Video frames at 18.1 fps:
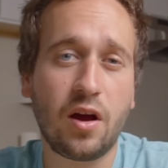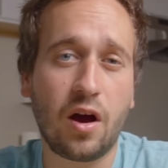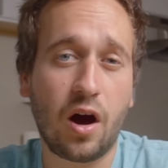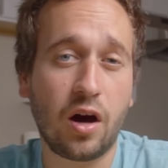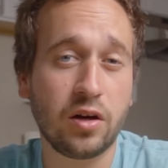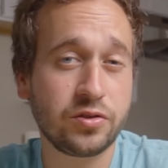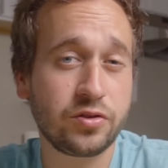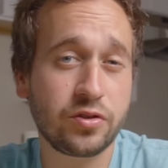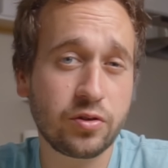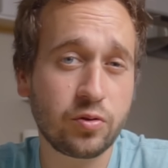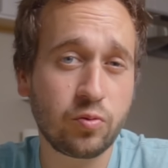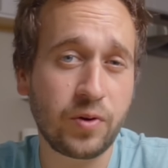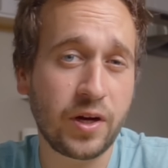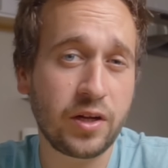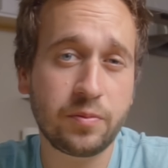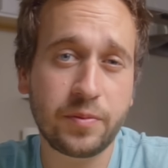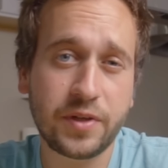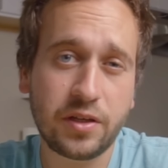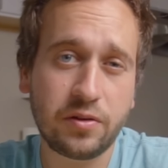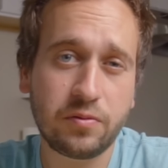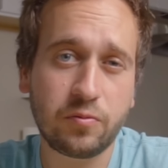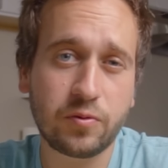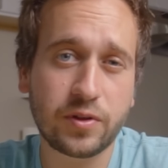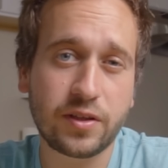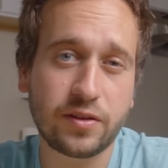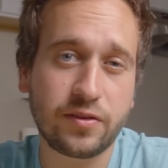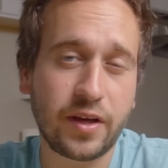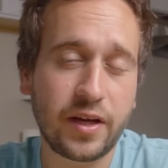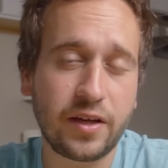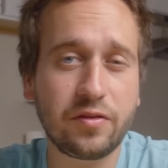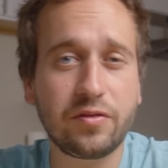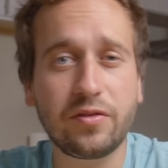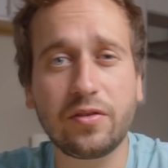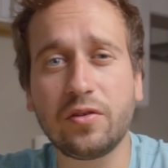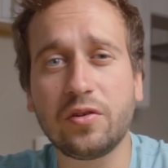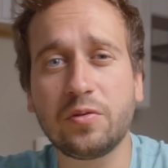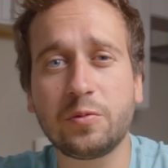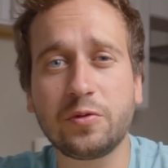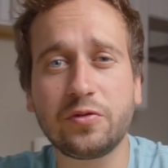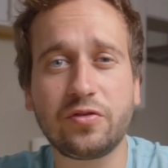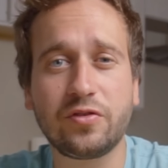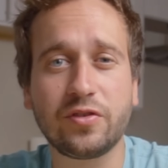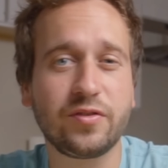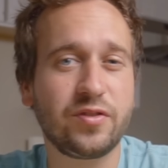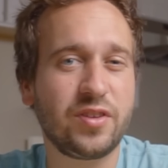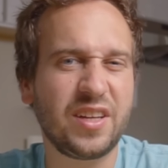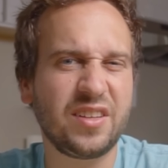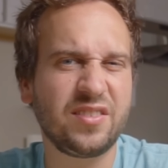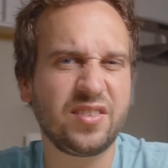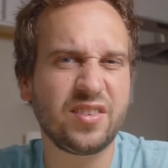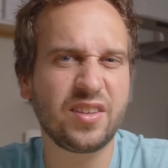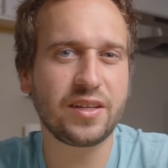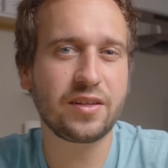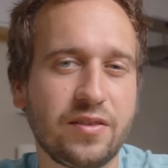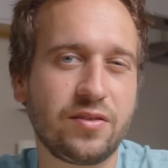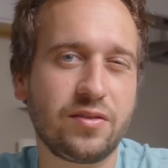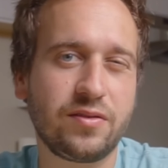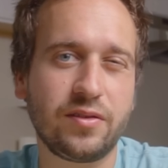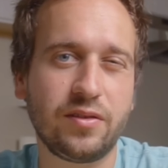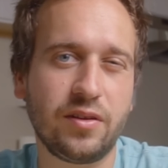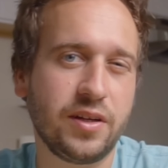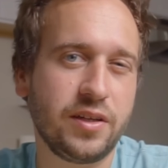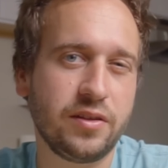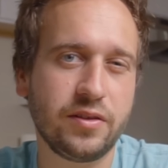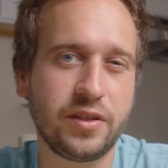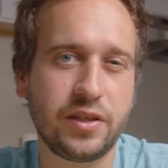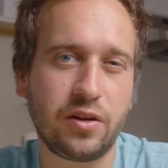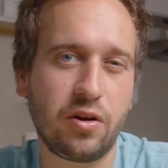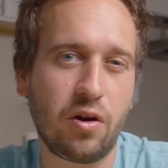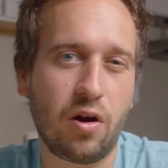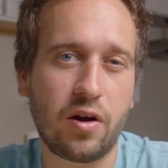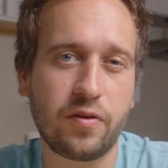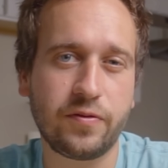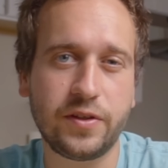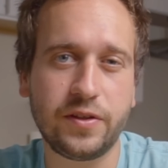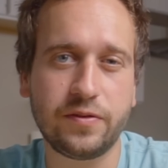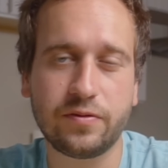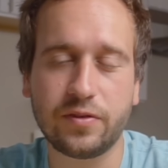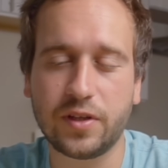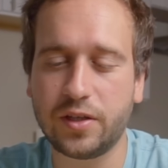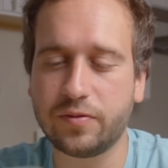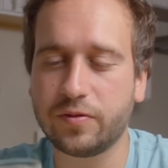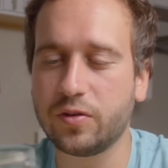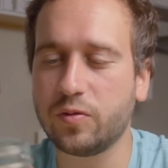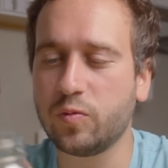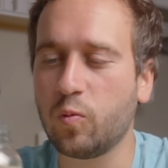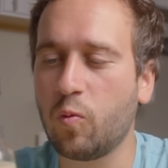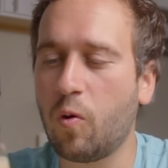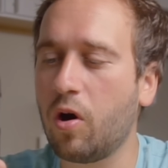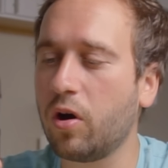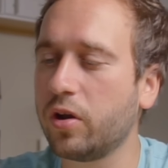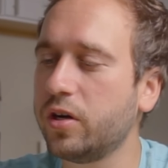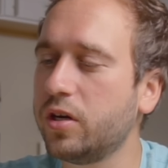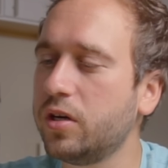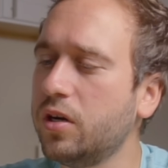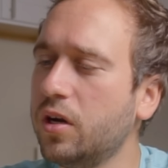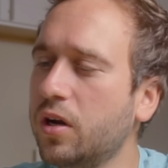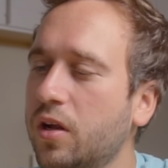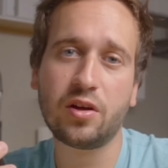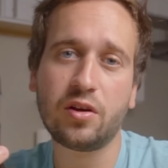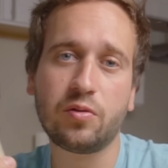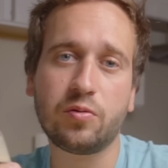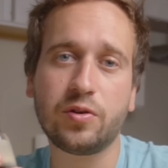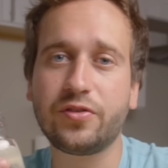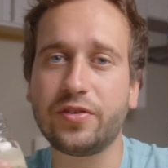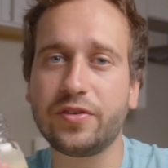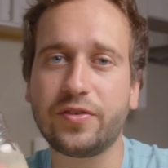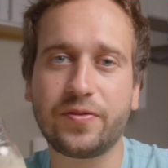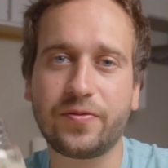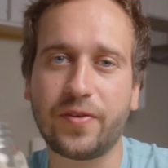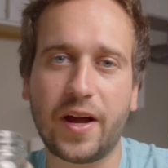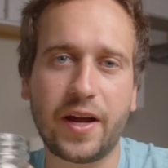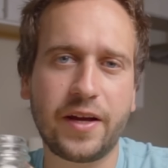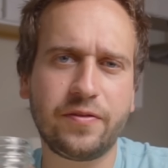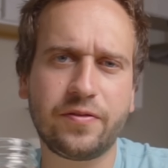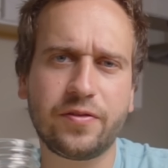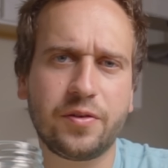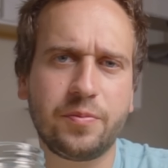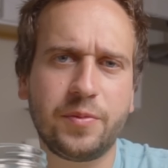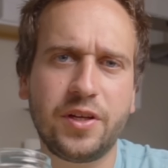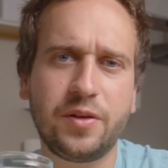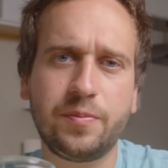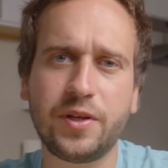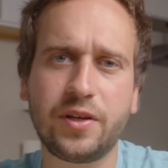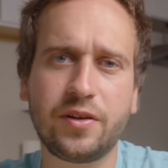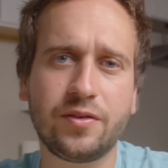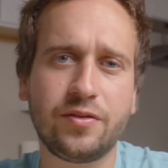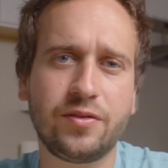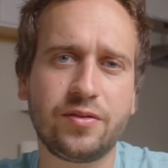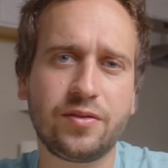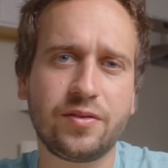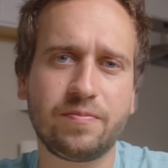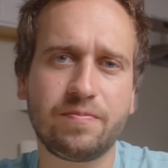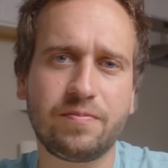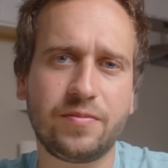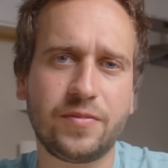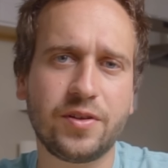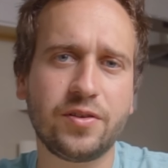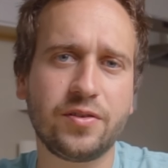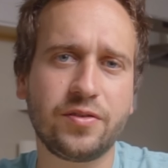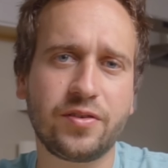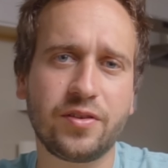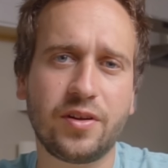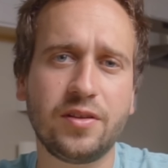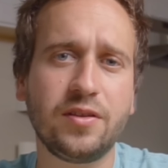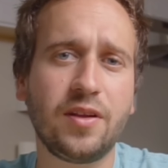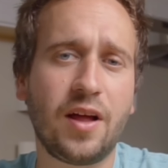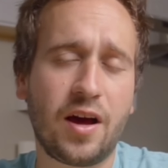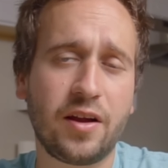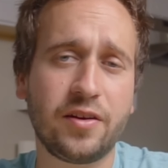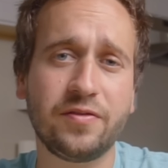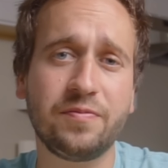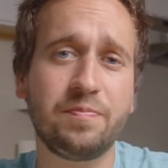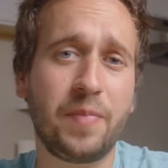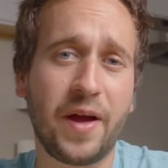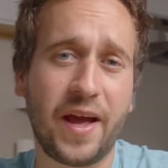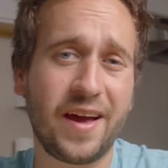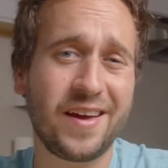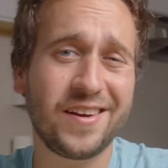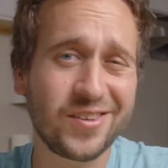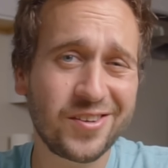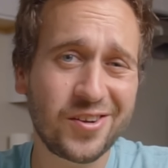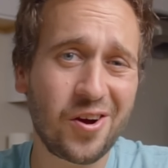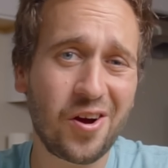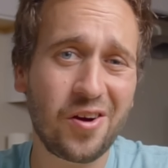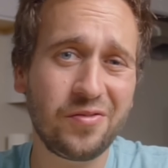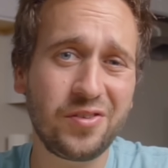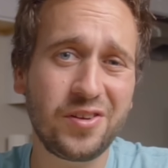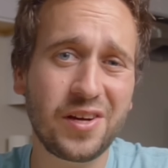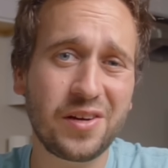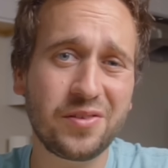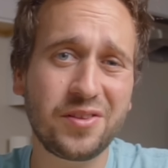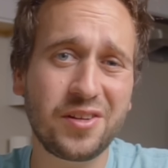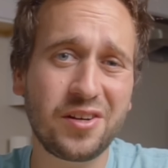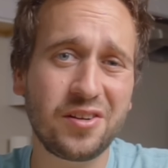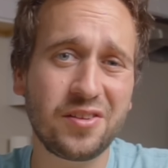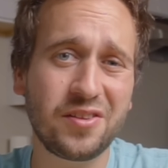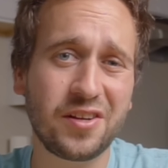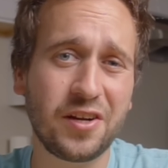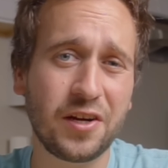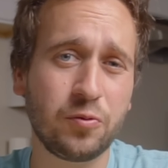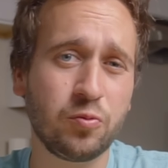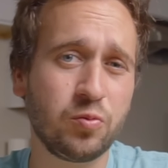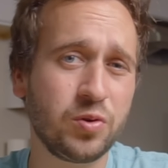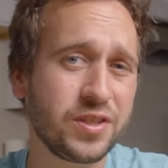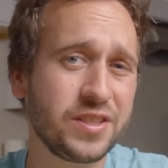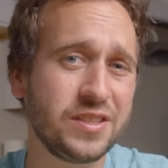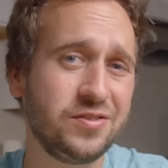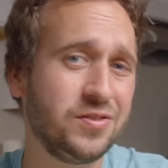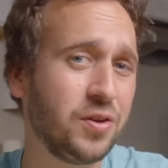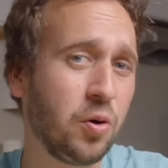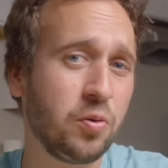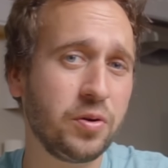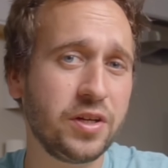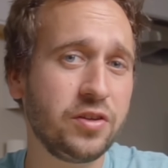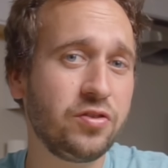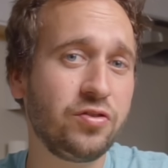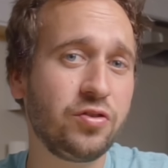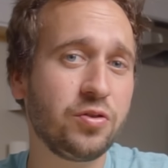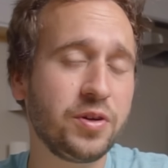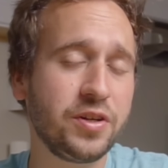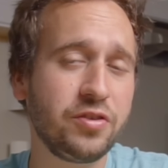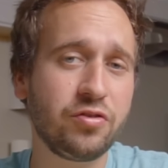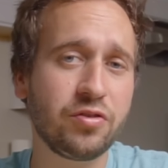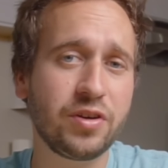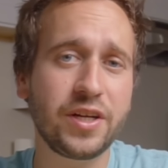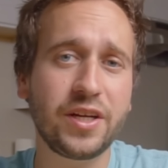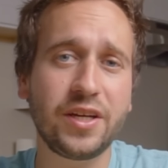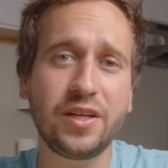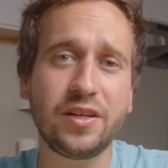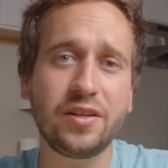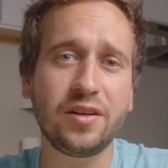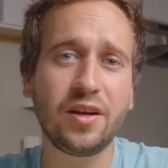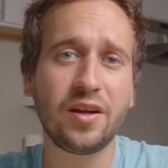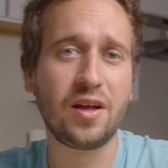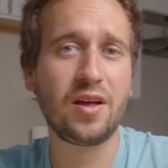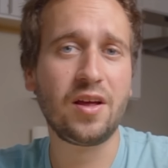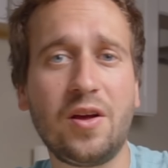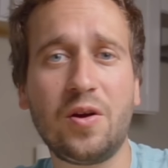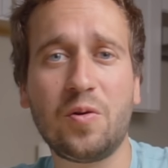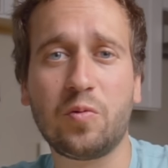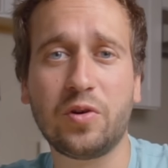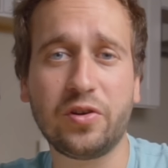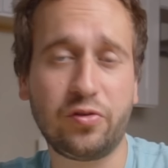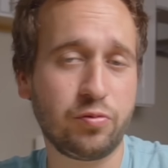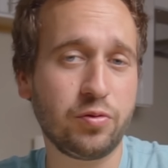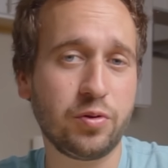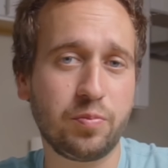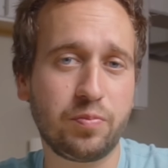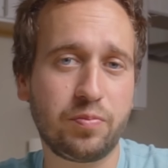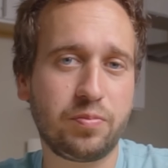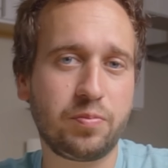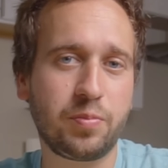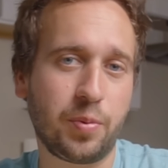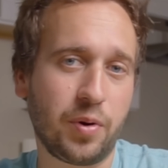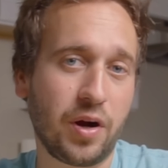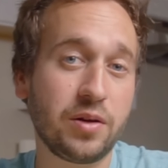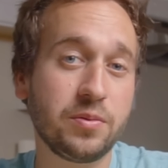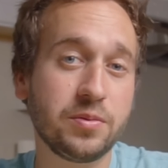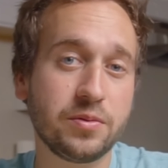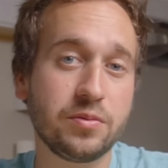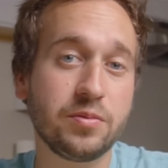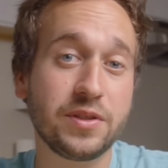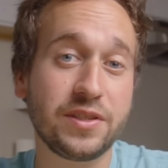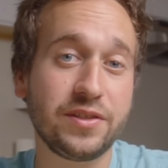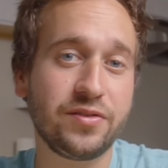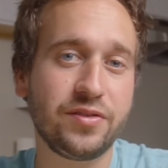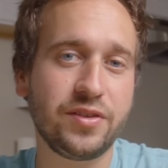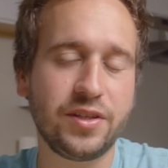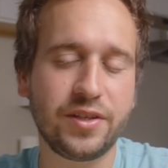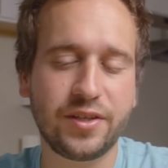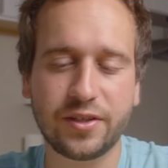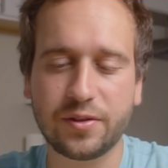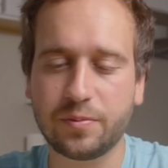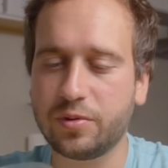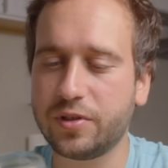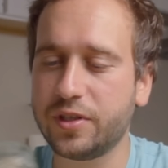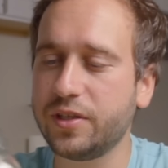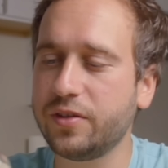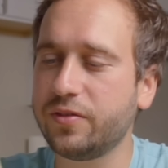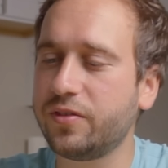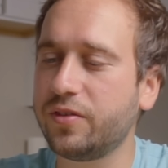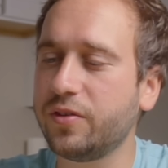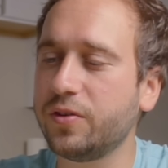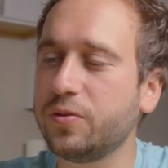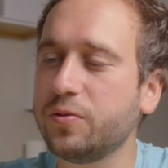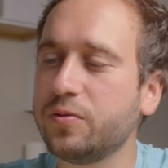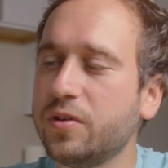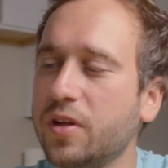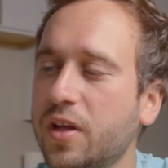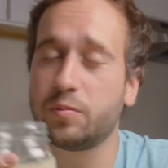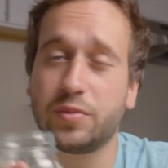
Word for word: underwhelming with the taste. It almost just tastes like slightly coffee flavored water, which is fine for me because there's a lot of bad coffee out there that I really don't enjoy drinking, which will probably see here pretty soon.